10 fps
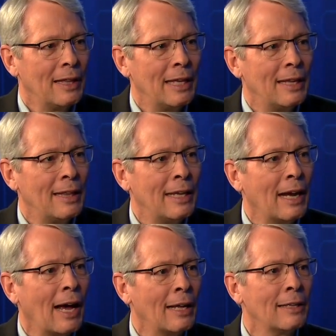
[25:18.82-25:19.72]
The
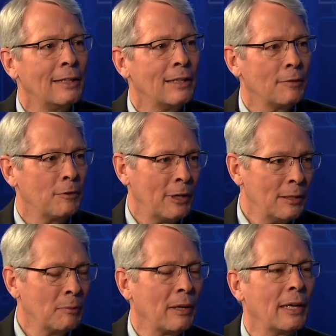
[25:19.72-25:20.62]
island of
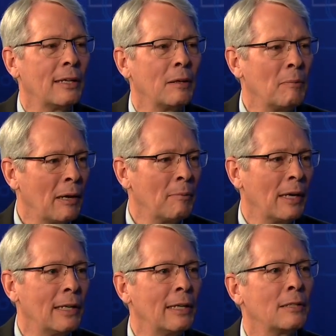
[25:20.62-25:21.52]
transplant, in my
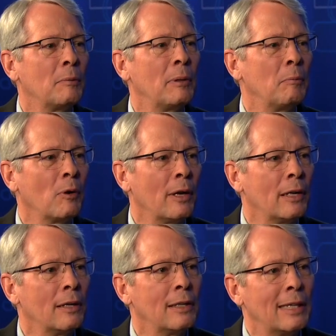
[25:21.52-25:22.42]
mind, needs to be brought
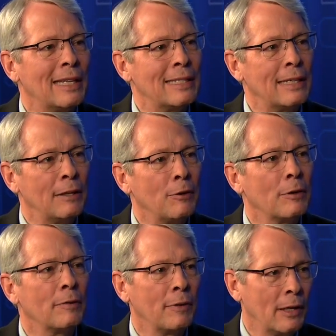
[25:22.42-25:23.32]
into the center
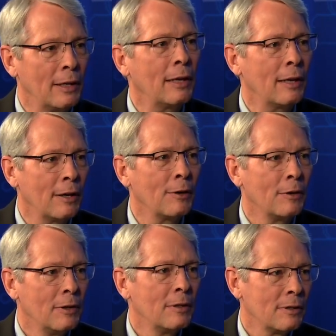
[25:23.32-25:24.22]
of kidney care
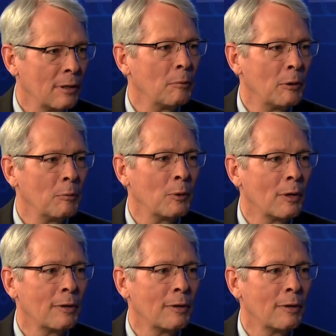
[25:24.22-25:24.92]
somewhat more.